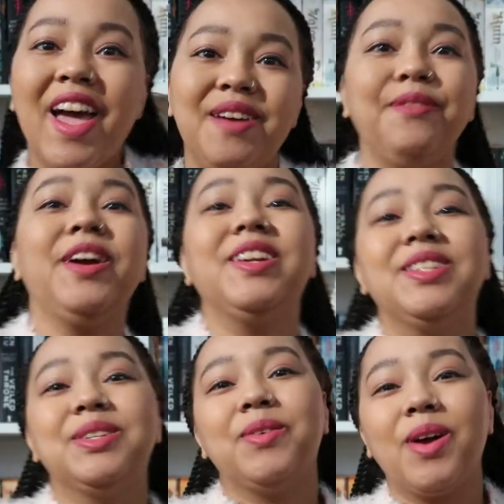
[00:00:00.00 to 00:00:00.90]
Hey
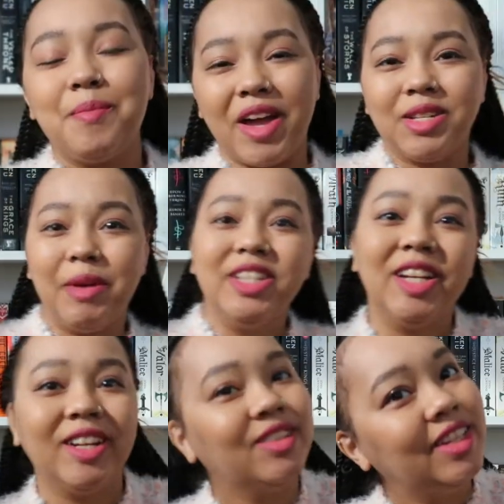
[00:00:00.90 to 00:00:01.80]
friends, welcome back to my
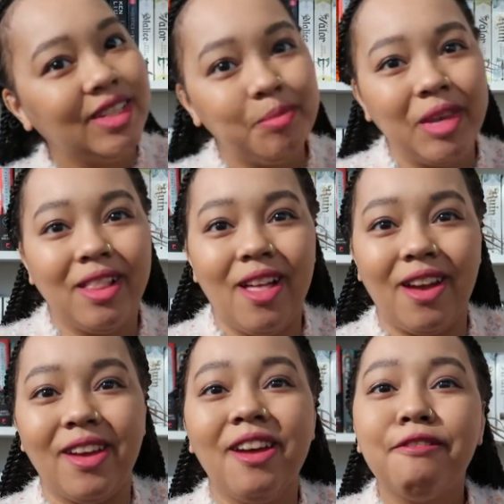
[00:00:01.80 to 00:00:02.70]
channel. It is me,
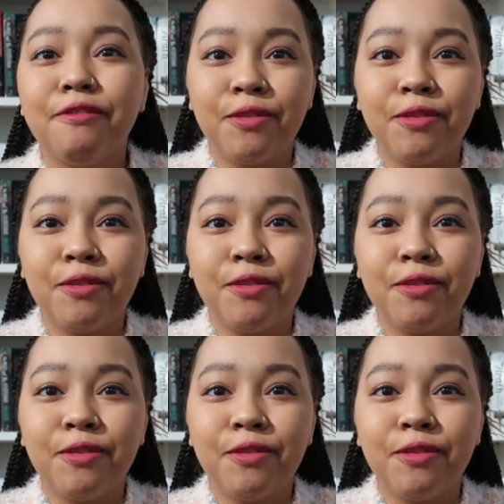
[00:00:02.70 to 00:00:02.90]
Alana.